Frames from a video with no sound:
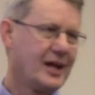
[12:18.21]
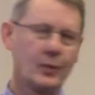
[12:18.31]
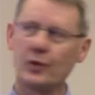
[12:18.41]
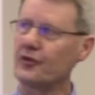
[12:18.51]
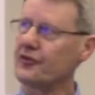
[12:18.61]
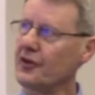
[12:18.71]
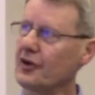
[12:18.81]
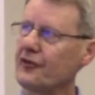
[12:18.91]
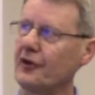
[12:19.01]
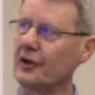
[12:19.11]
We're
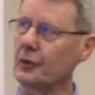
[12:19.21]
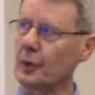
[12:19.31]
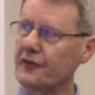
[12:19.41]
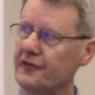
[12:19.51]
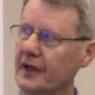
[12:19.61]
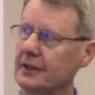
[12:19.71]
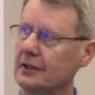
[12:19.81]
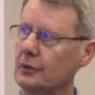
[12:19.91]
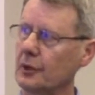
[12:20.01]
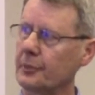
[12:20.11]
fearful or we're
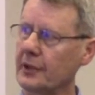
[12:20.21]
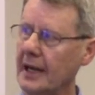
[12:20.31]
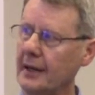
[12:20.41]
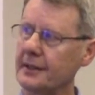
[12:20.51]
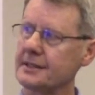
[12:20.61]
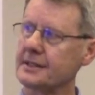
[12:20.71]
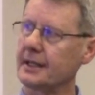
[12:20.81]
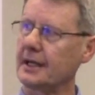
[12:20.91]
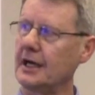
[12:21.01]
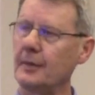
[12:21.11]
fickle. We're proud
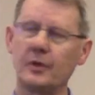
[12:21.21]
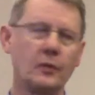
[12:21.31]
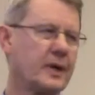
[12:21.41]
instead of humble.